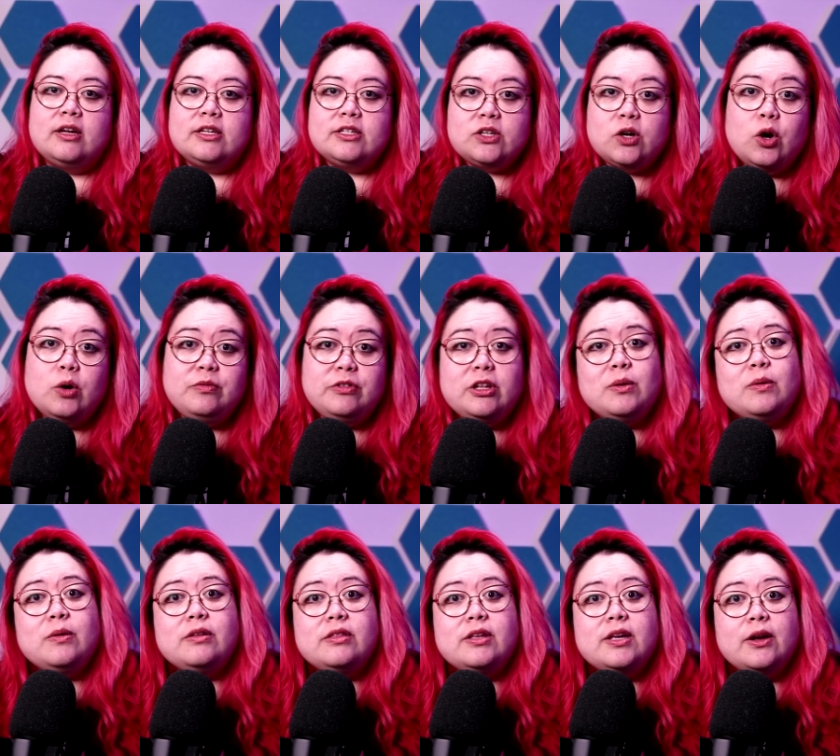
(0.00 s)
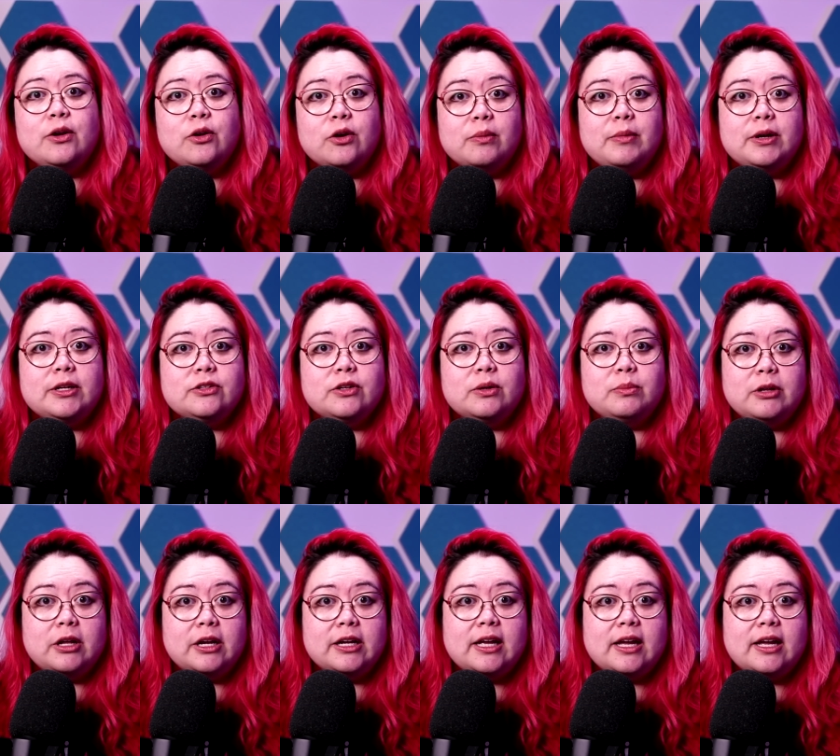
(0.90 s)
hopefully with the incremental
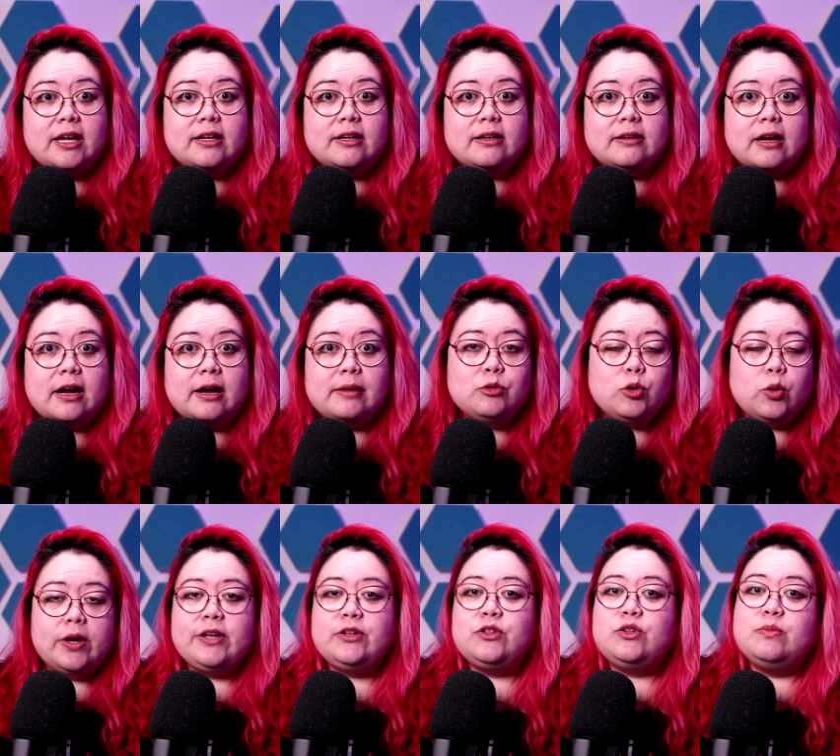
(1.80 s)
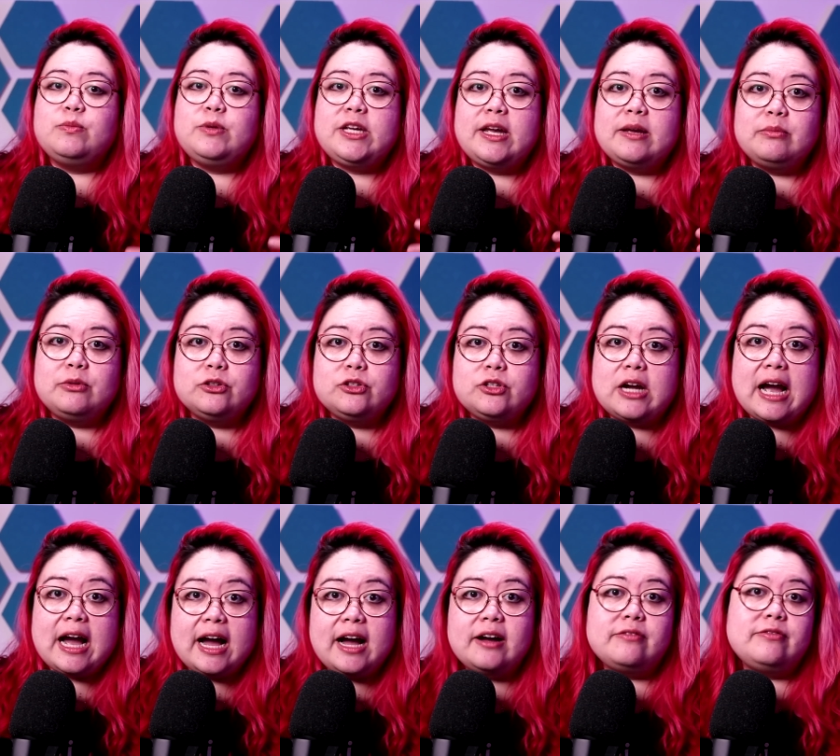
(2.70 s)
plugin, I'm going to be able to
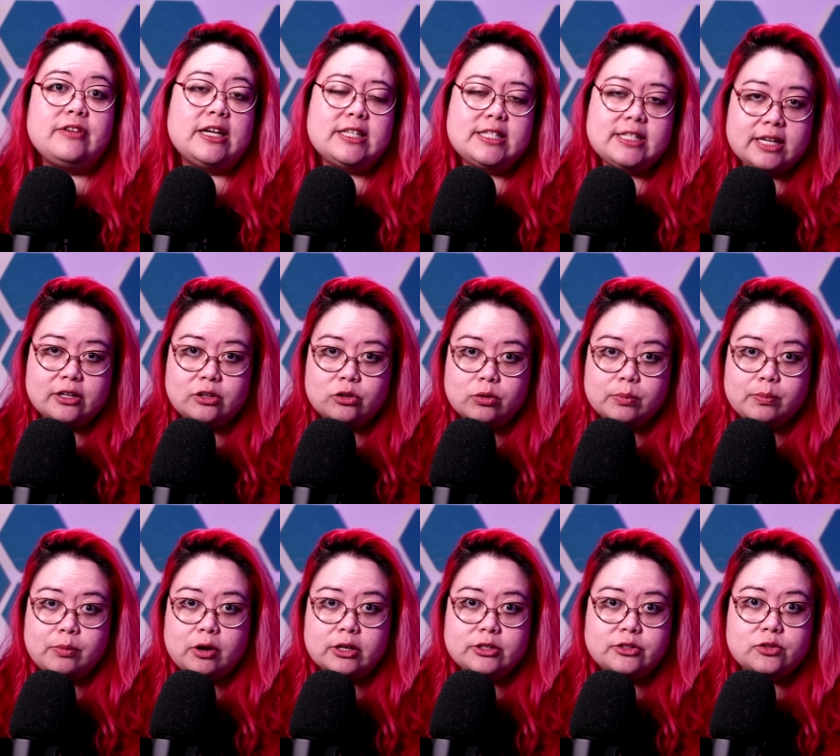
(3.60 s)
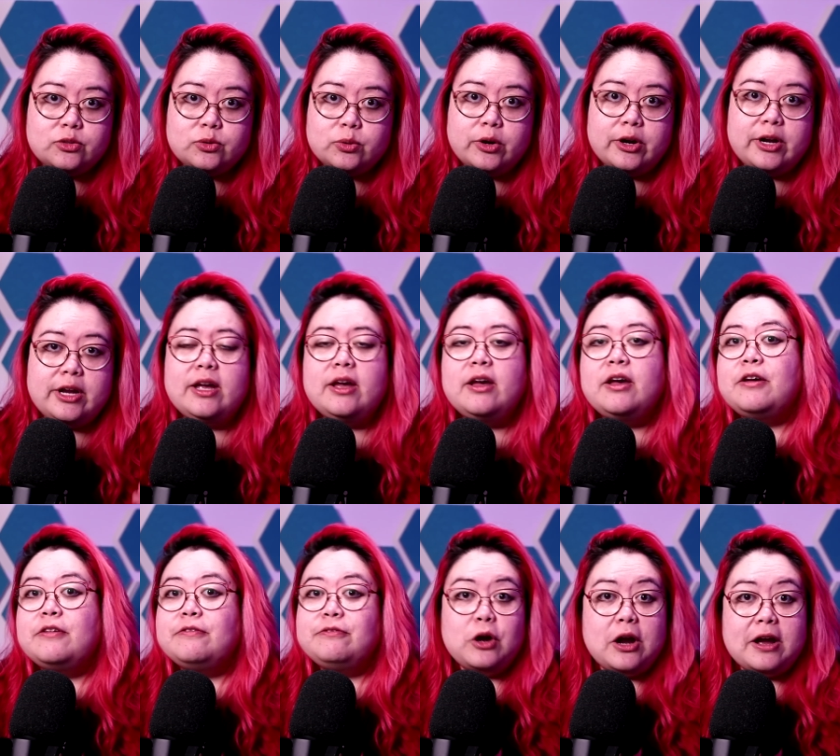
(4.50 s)
have a single repository for
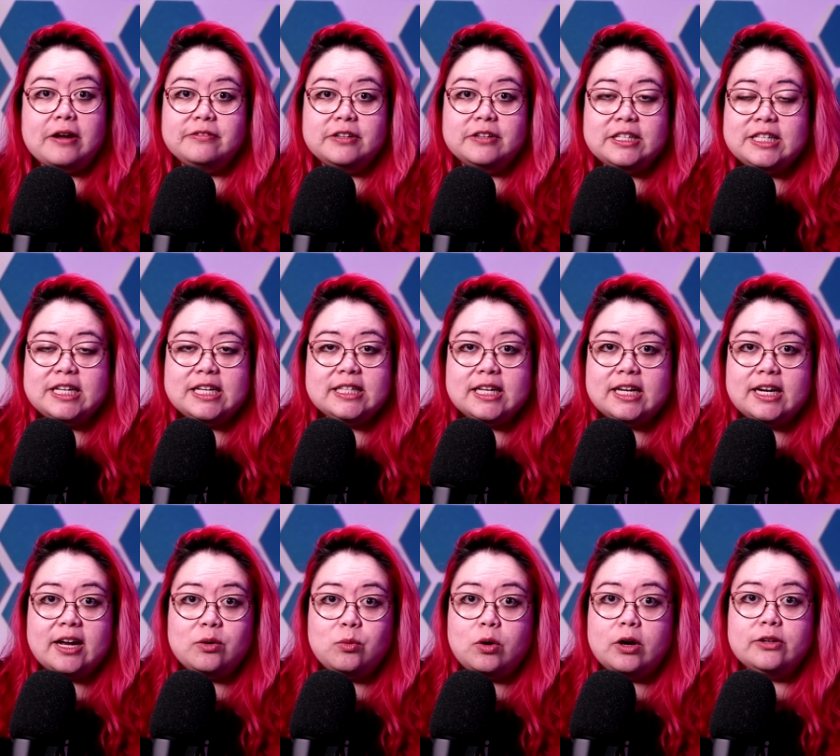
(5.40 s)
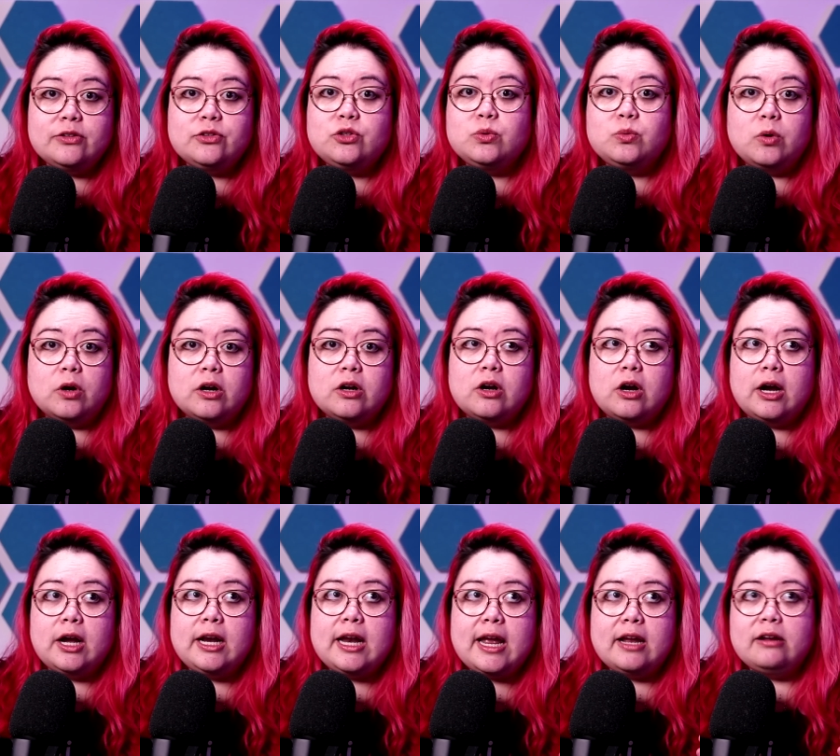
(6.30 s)
everything that I want to work on
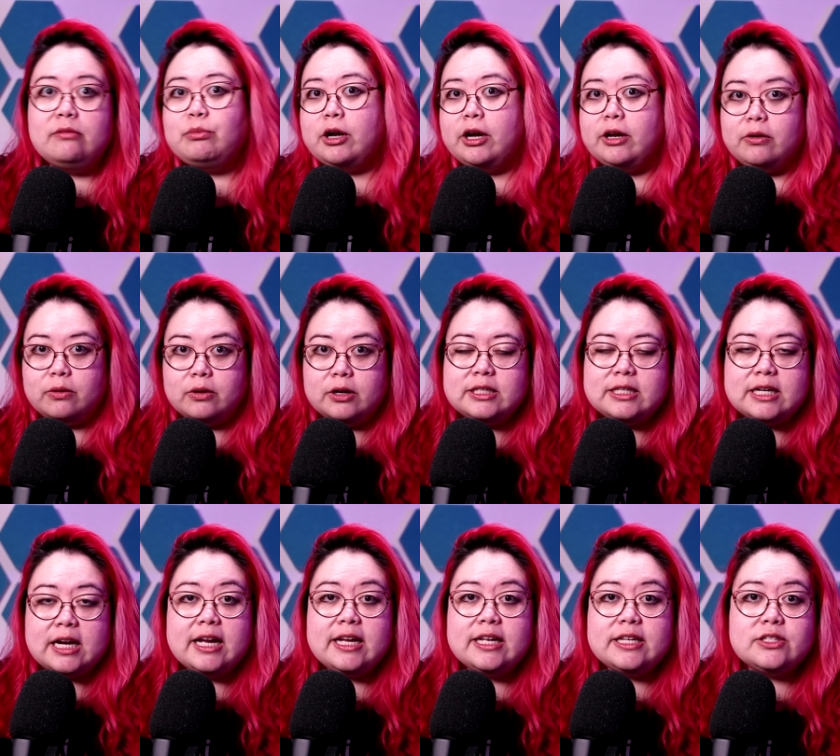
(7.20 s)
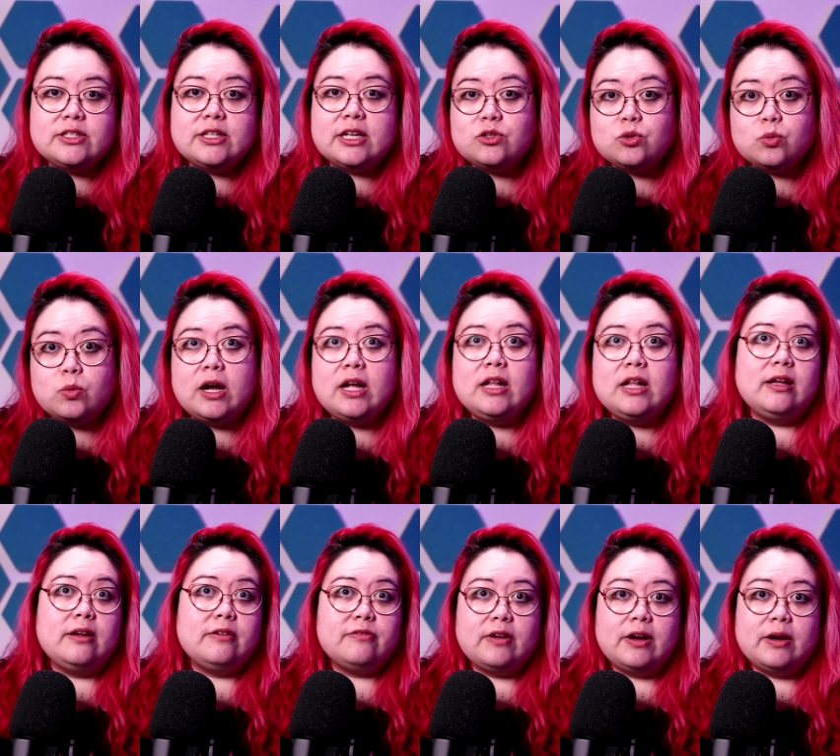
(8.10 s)
and prioritized as well if
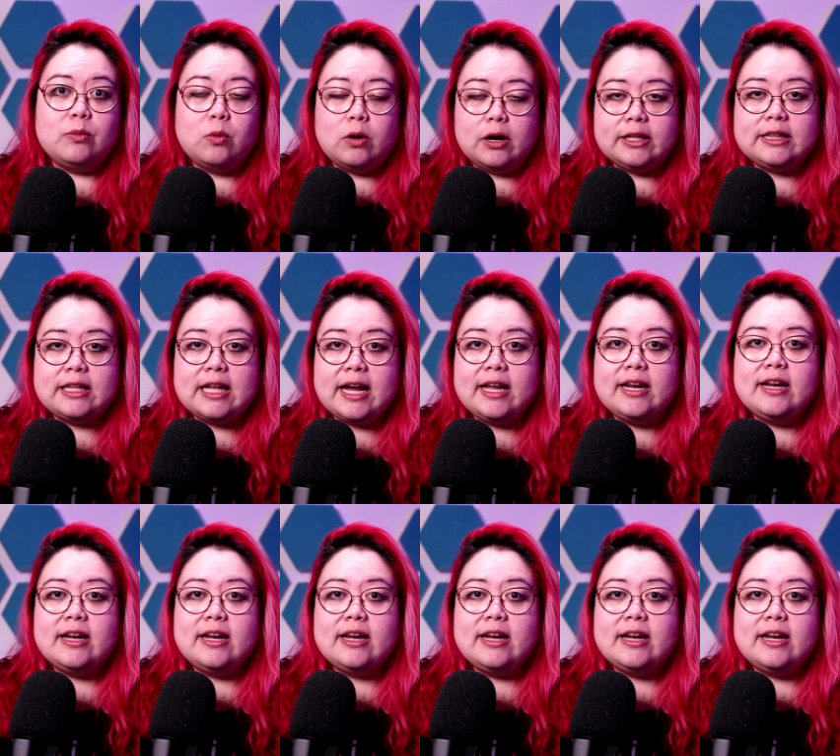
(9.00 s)
I want that.